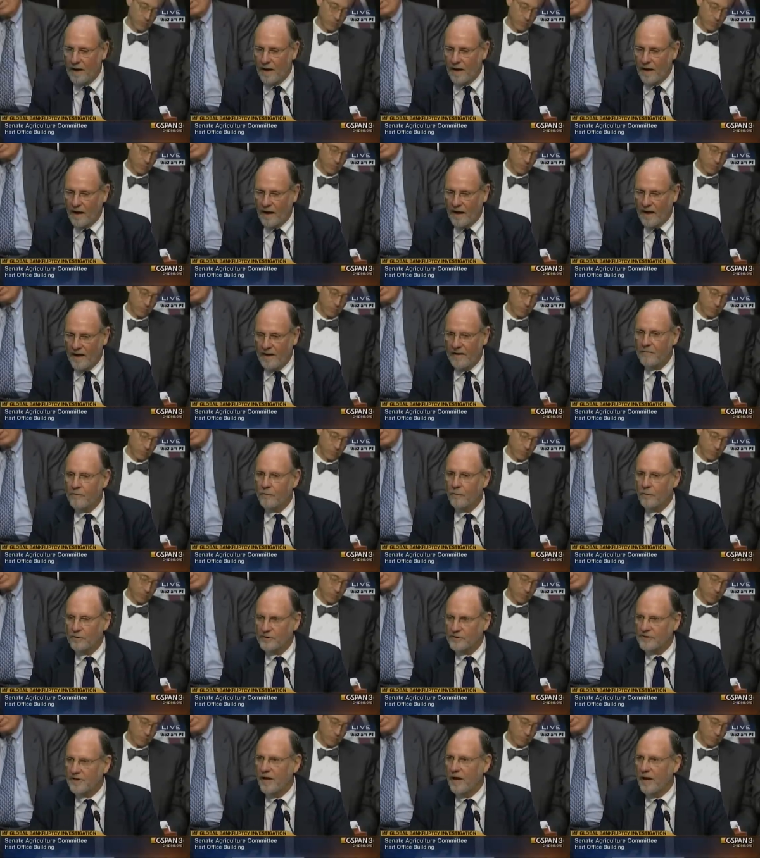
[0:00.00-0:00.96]
I
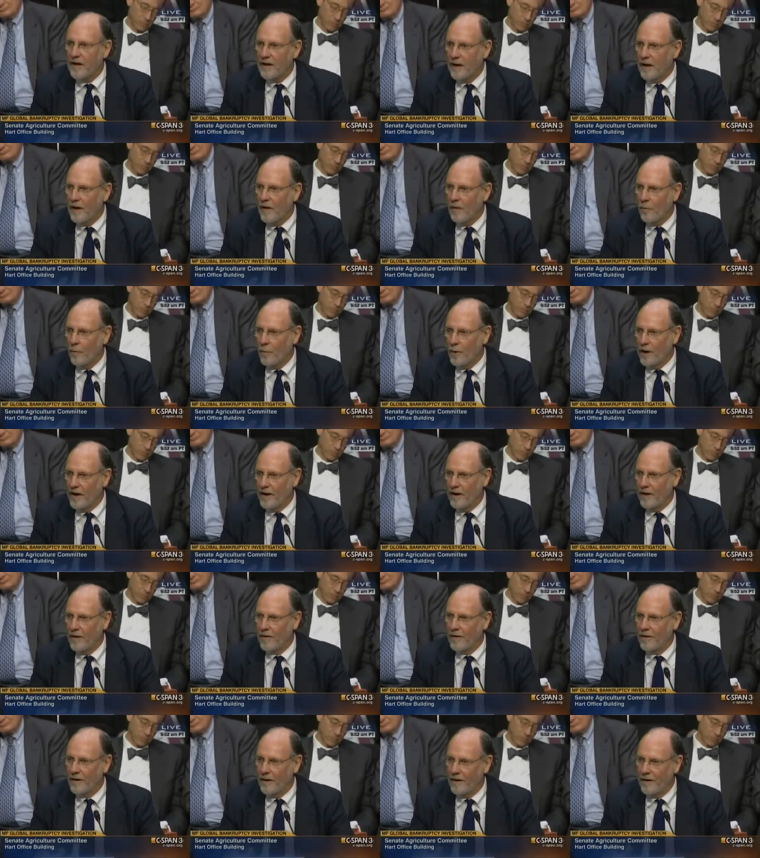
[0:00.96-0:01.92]
was not
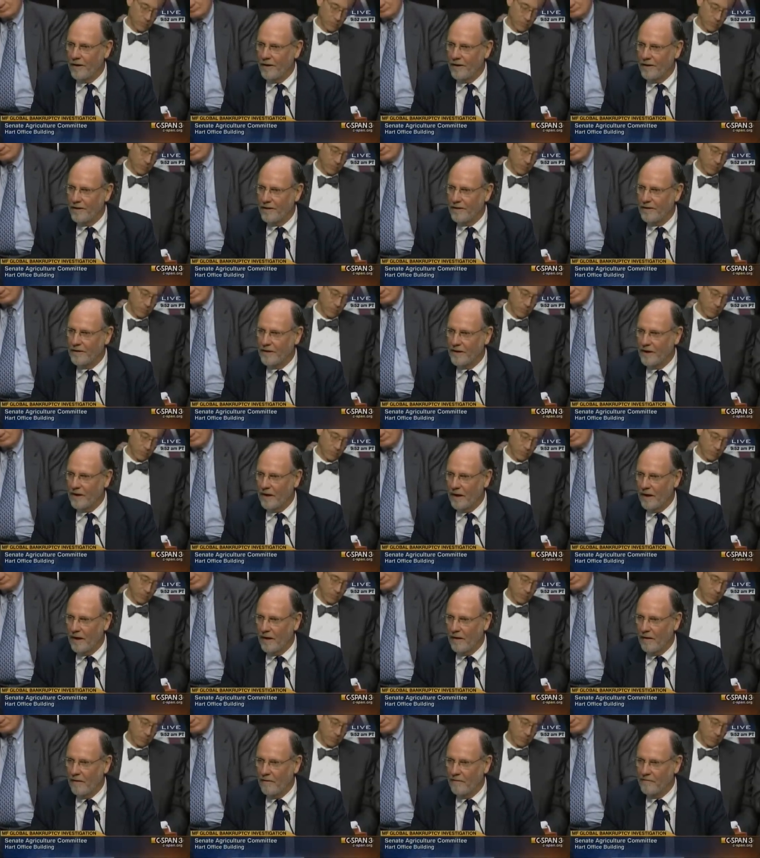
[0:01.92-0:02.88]
aware
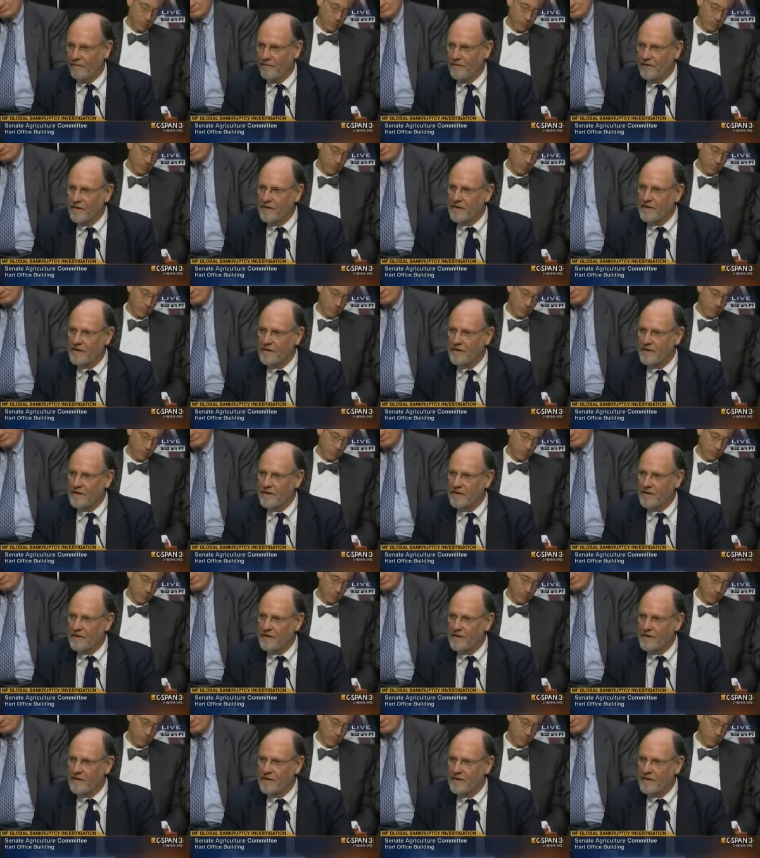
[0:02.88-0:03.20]
of